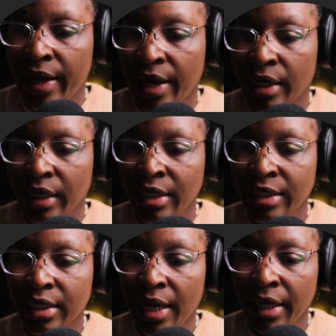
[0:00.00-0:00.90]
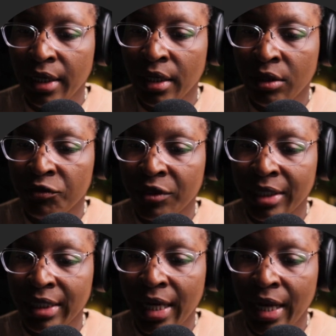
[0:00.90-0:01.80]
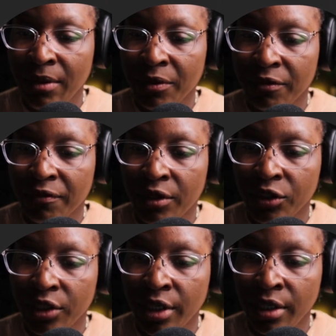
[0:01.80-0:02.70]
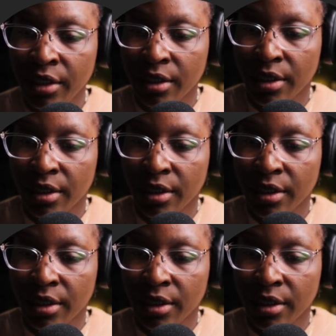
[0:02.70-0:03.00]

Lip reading: And inside of the type function,